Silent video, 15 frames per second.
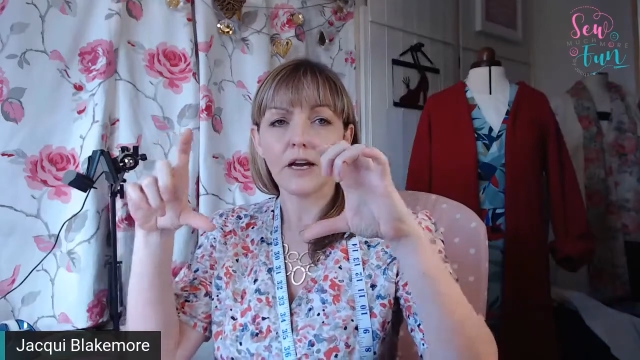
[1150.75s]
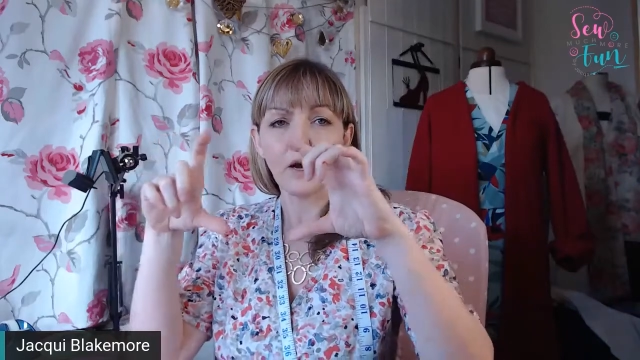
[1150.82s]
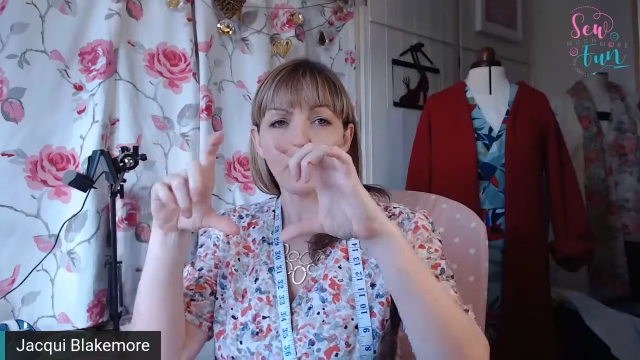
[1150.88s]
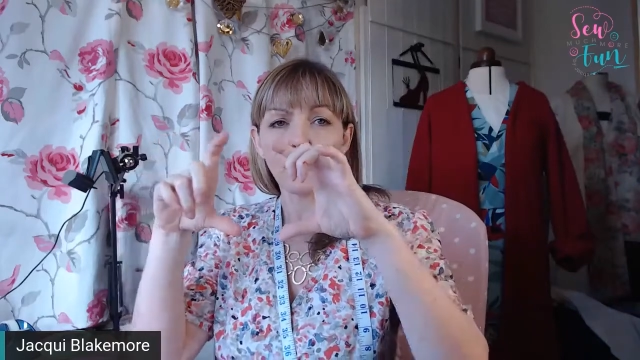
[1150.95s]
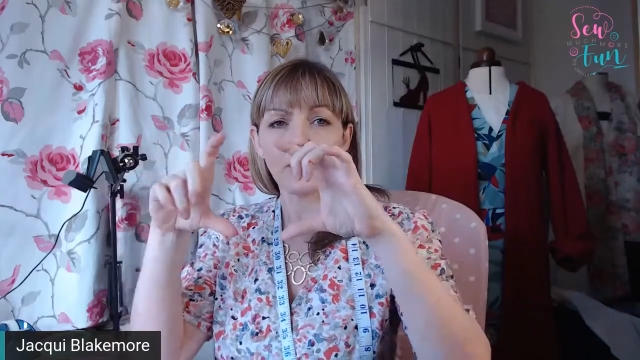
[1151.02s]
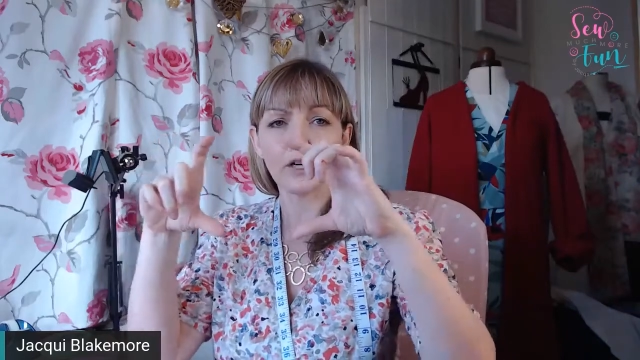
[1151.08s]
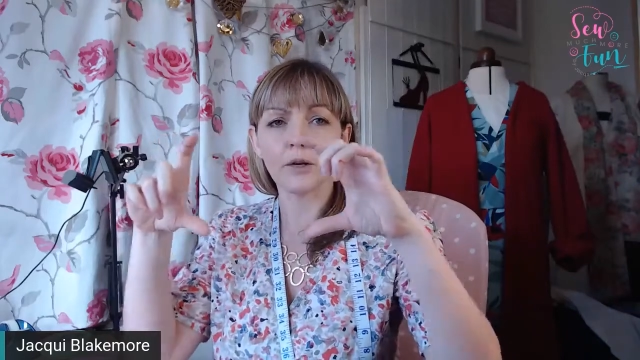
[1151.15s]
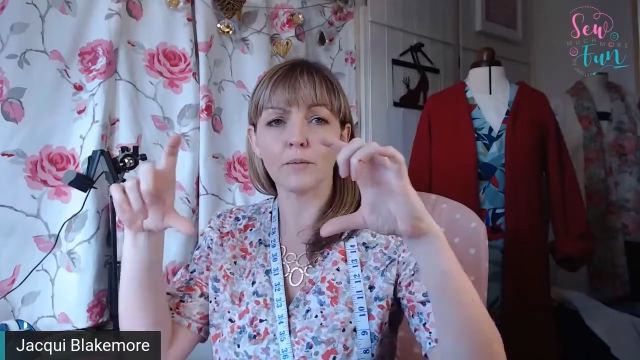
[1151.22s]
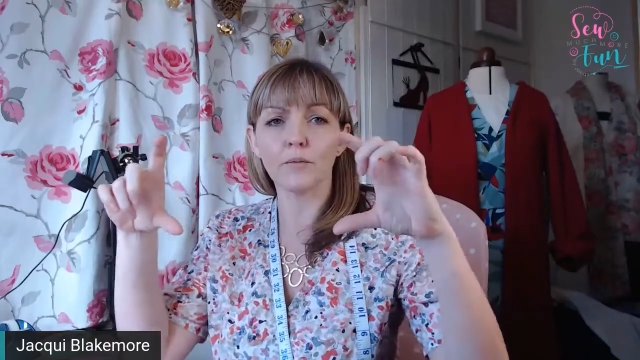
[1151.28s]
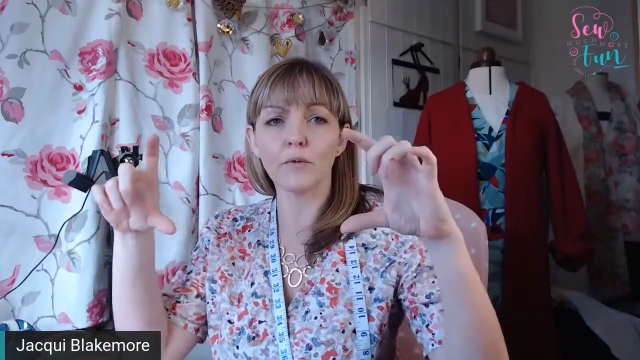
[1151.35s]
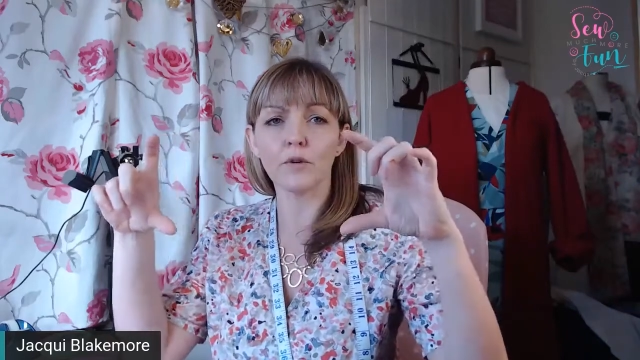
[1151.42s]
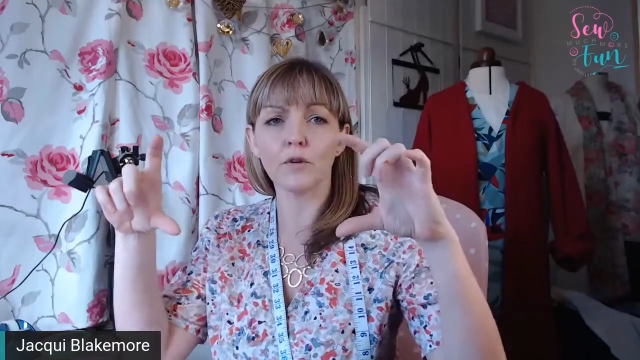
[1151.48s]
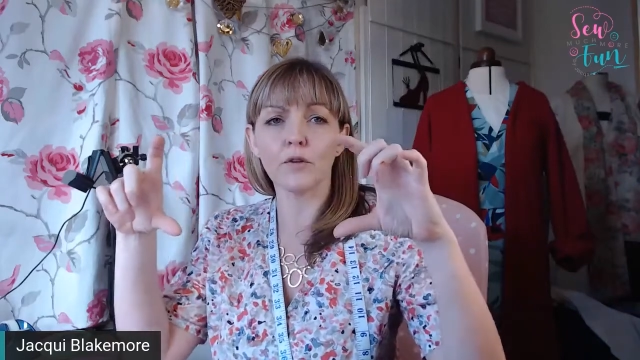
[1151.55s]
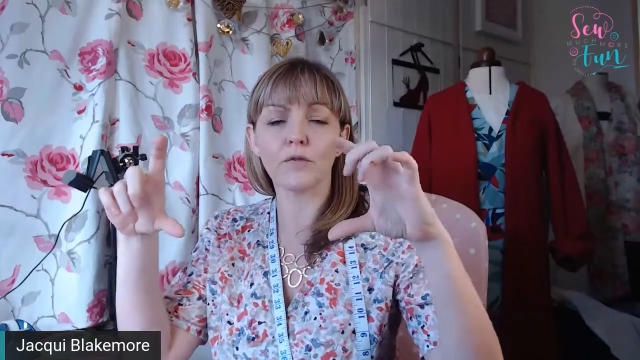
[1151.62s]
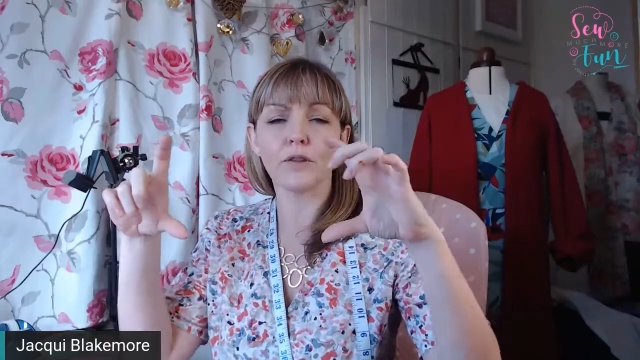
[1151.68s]
and we're going to
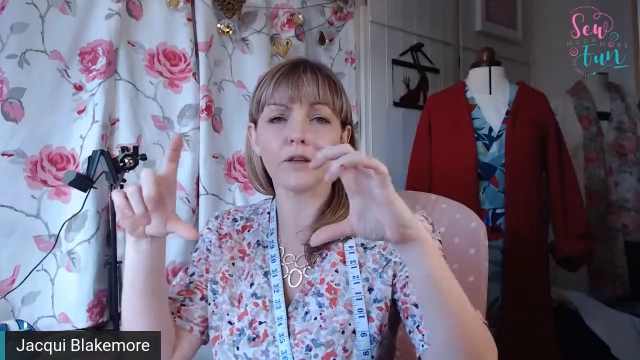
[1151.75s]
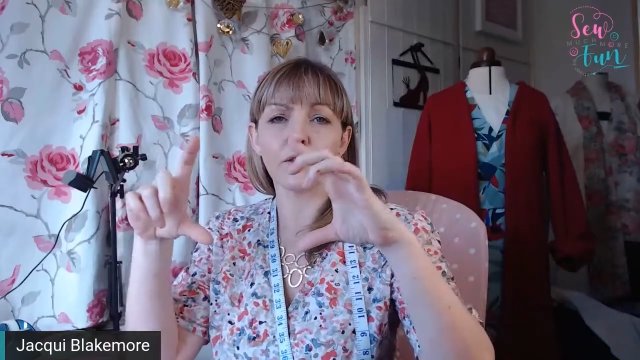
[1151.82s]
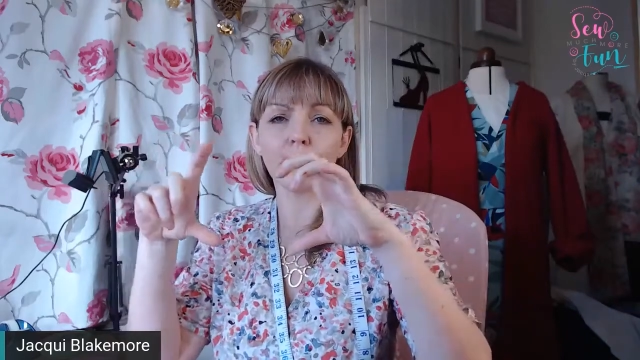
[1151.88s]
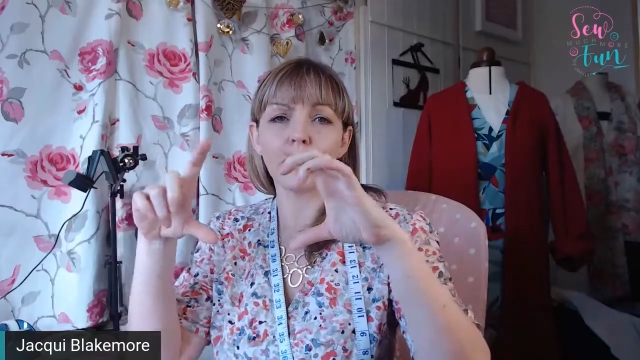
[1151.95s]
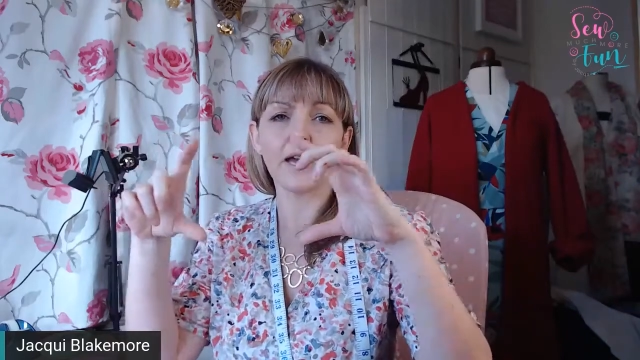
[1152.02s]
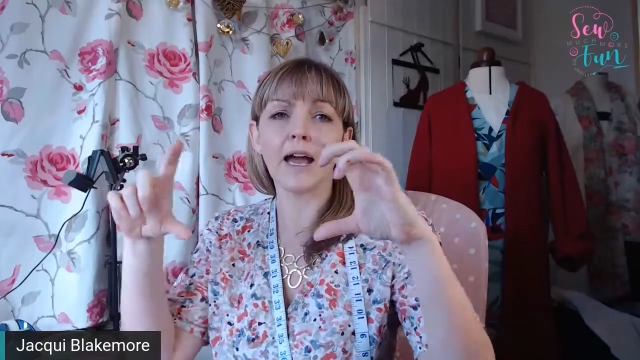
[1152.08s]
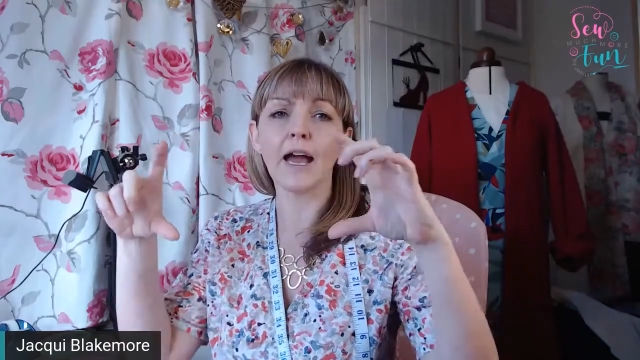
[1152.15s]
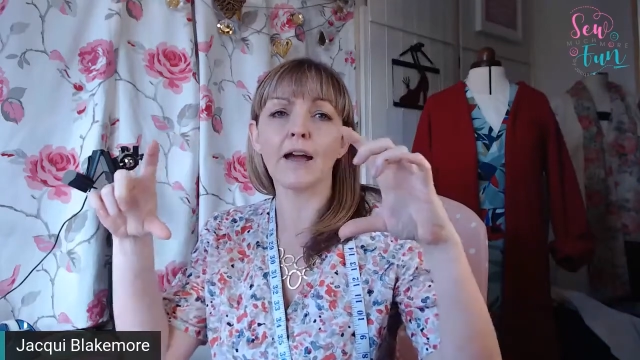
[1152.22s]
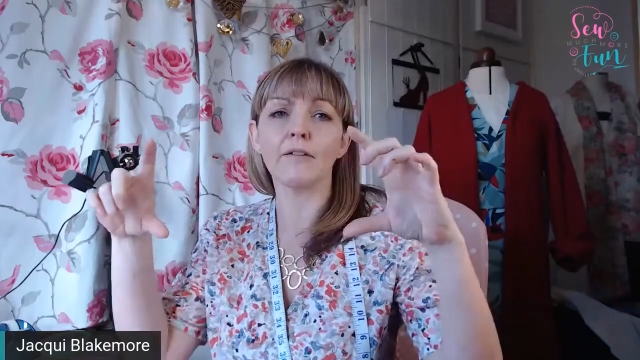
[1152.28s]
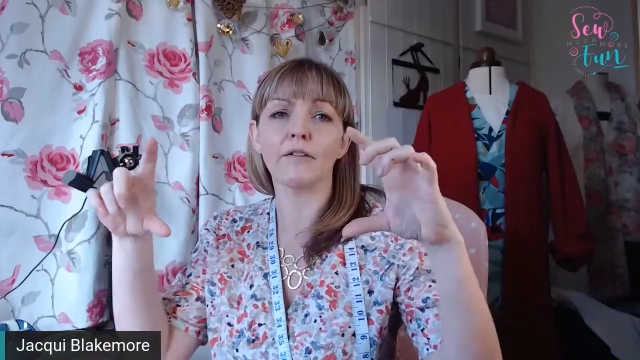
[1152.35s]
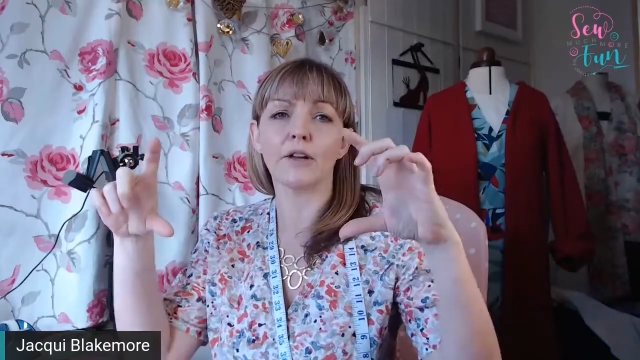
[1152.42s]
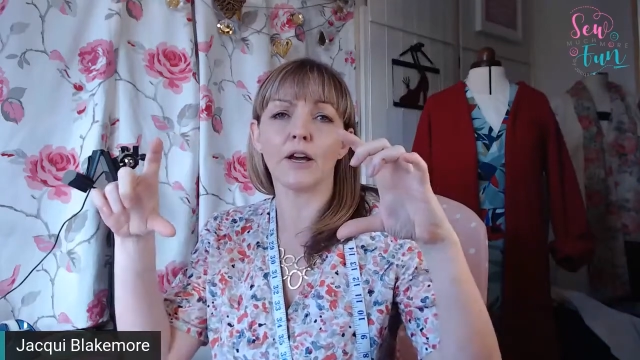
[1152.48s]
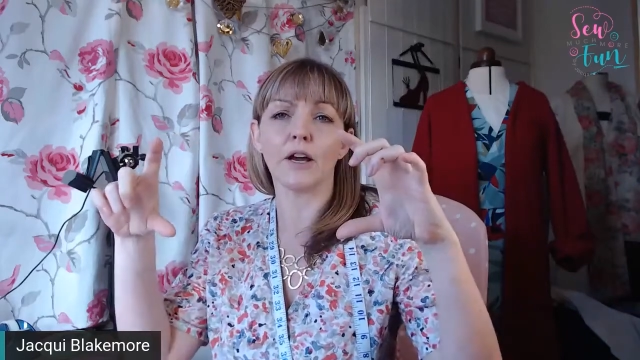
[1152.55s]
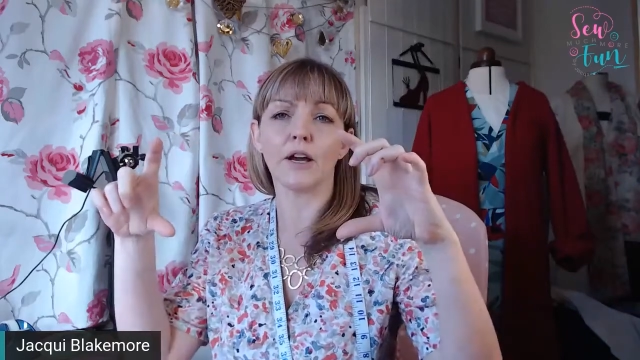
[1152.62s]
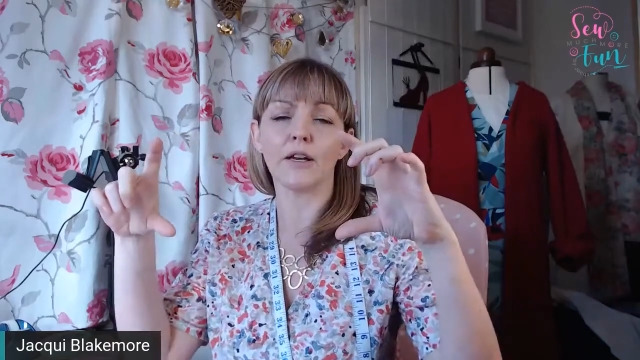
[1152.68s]
move the area